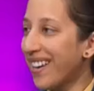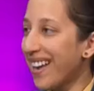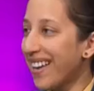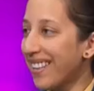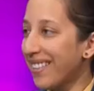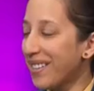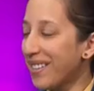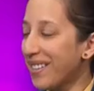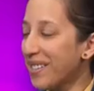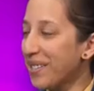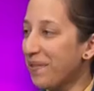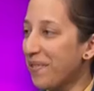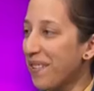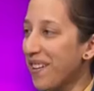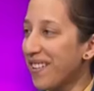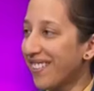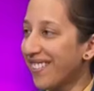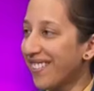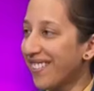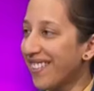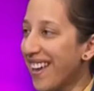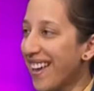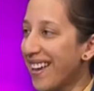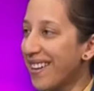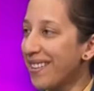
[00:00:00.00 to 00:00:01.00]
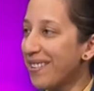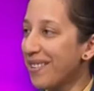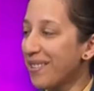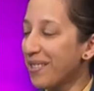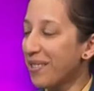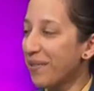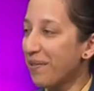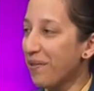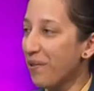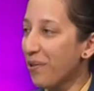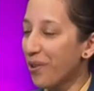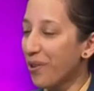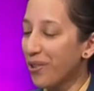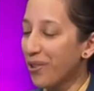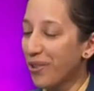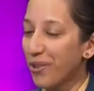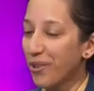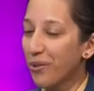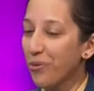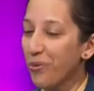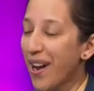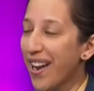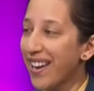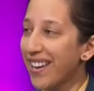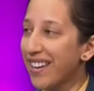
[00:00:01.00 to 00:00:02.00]
glad this final head has fallen.
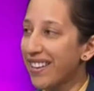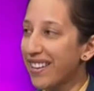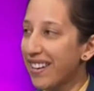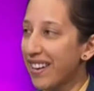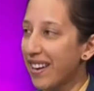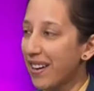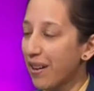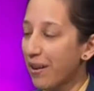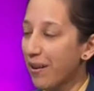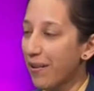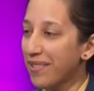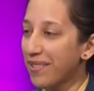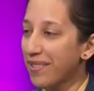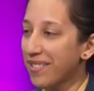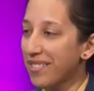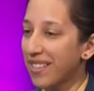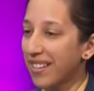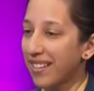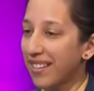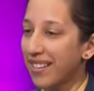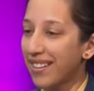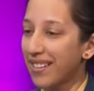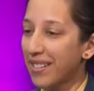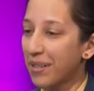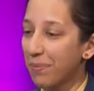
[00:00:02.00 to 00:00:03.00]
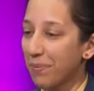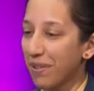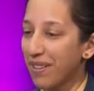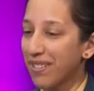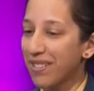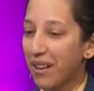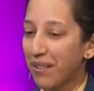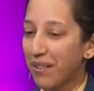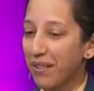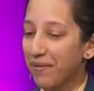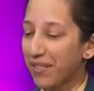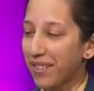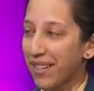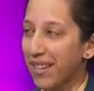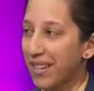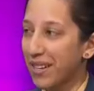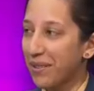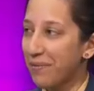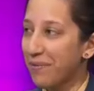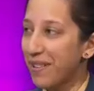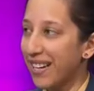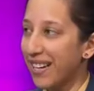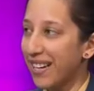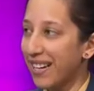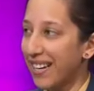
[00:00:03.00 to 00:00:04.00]
On the way in here, I was thinking to myself and
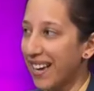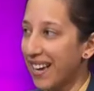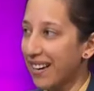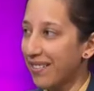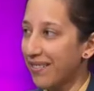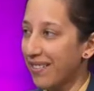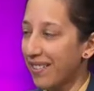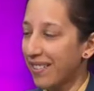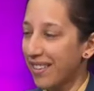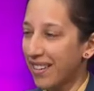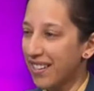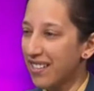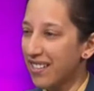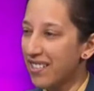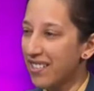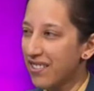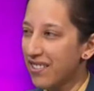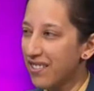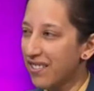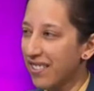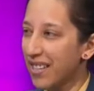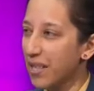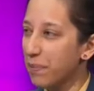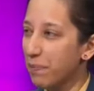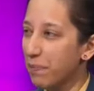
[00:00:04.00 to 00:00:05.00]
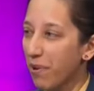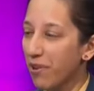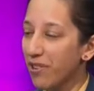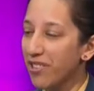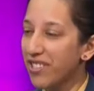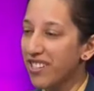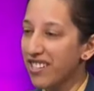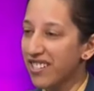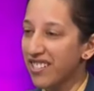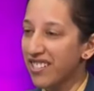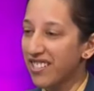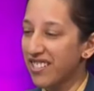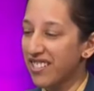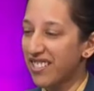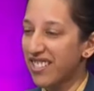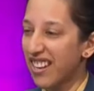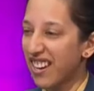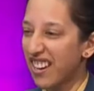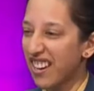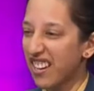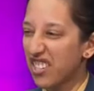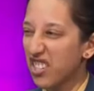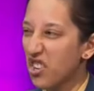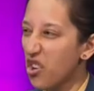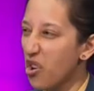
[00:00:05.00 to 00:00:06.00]
getting really angry and thinking, God, these politicians,
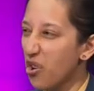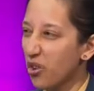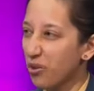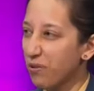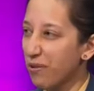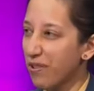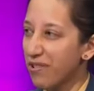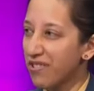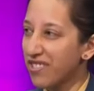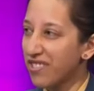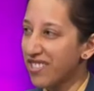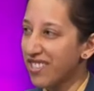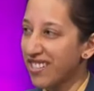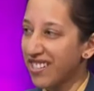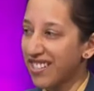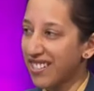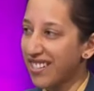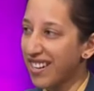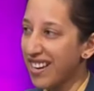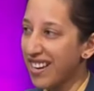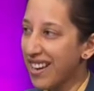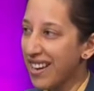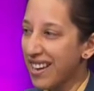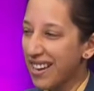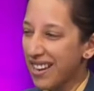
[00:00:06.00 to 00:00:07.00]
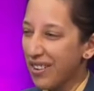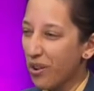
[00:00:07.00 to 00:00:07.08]
they're like cockroaches.